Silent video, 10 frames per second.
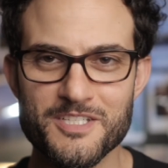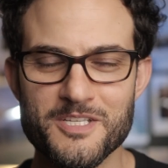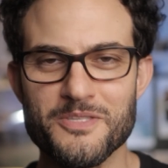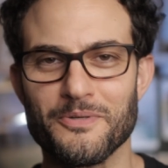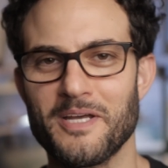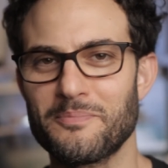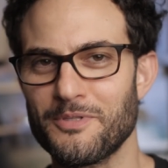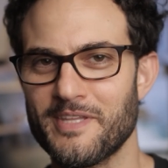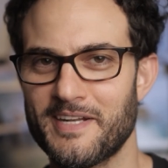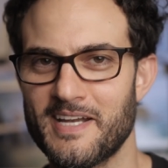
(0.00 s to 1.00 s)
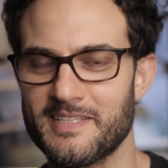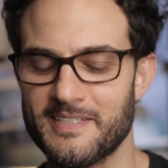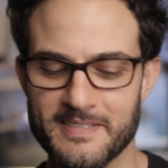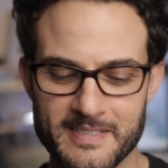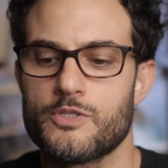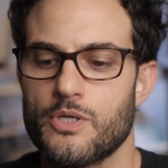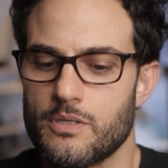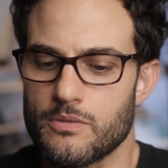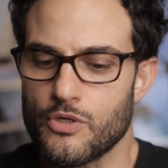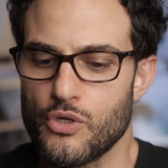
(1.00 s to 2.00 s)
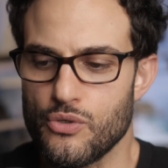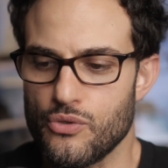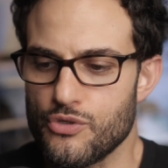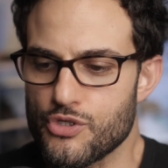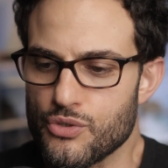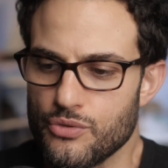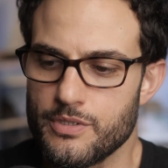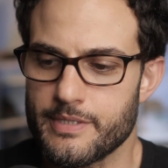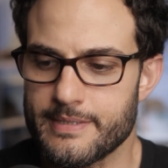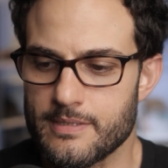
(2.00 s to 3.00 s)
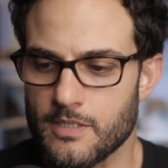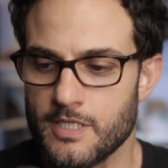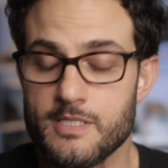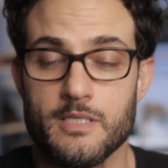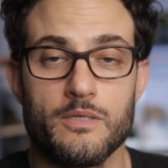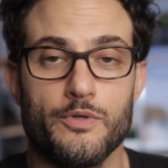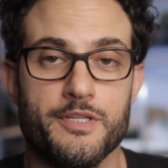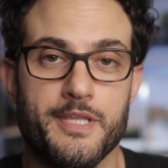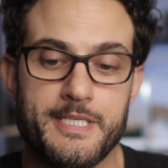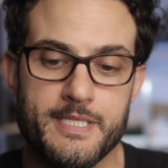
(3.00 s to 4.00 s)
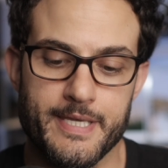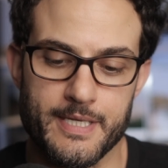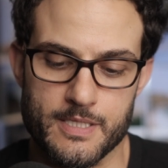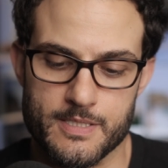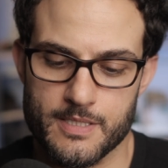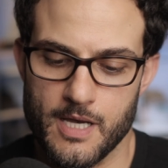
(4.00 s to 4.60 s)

Just thought I'd put that out there. So who should consider one of these things?